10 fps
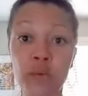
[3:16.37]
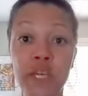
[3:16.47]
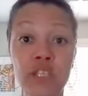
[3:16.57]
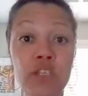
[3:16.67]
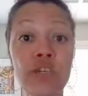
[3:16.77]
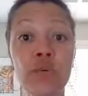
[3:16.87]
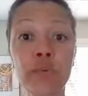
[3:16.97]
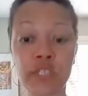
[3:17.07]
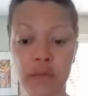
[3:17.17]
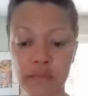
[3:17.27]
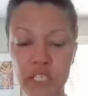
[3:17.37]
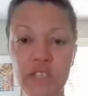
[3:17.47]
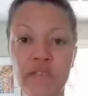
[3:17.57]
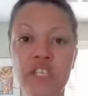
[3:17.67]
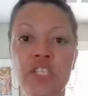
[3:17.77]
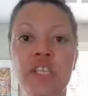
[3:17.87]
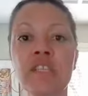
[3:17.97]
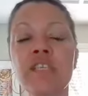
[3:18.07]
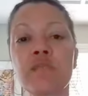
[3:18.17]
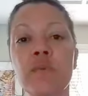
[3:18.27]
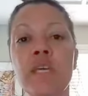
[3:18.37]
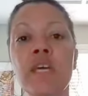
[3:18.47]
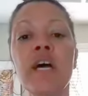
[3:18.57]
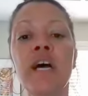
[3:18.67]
Week 2, which I'm just finishing this week,